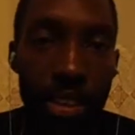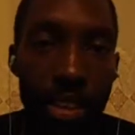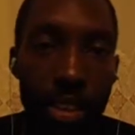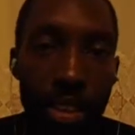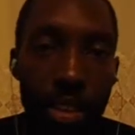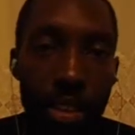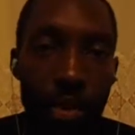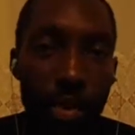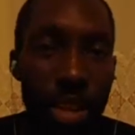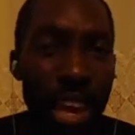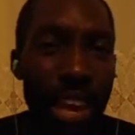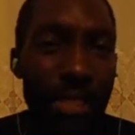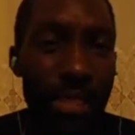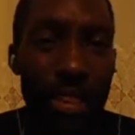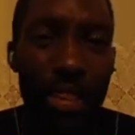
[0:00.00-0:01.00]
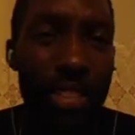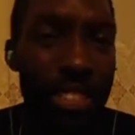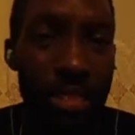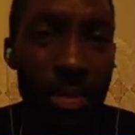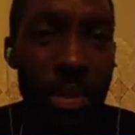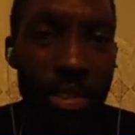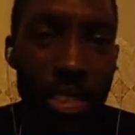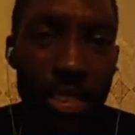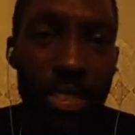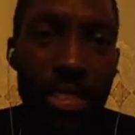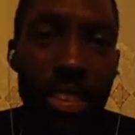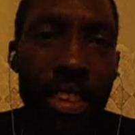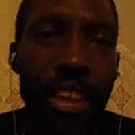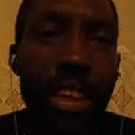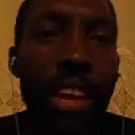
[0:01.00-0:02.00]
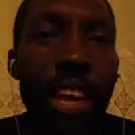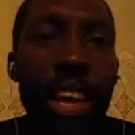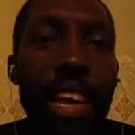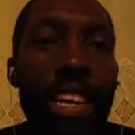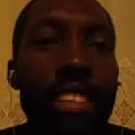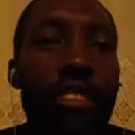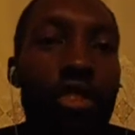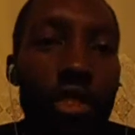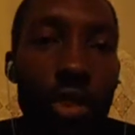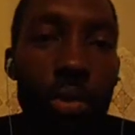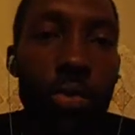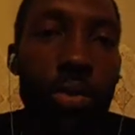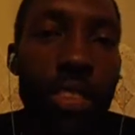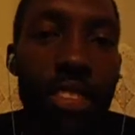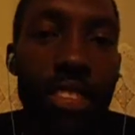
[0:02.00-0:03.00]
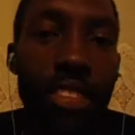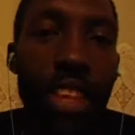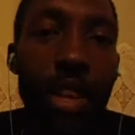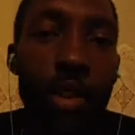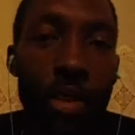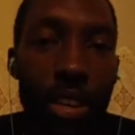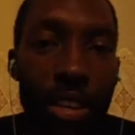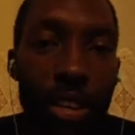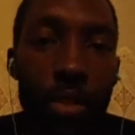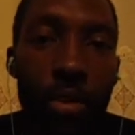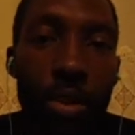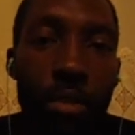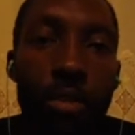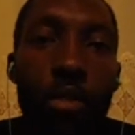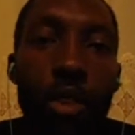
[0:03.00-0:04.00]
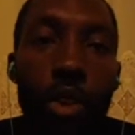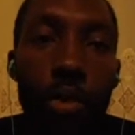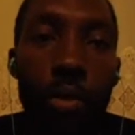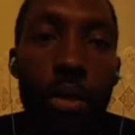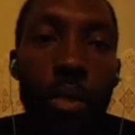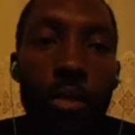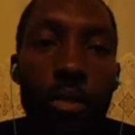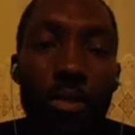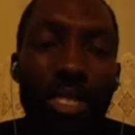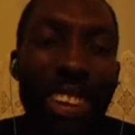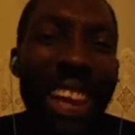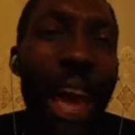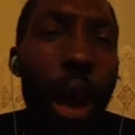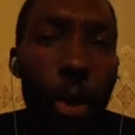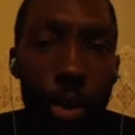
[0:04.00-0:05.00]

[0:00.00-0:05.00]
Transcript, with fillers: You want to have good spirits and don't stay on the on the phone for an hour.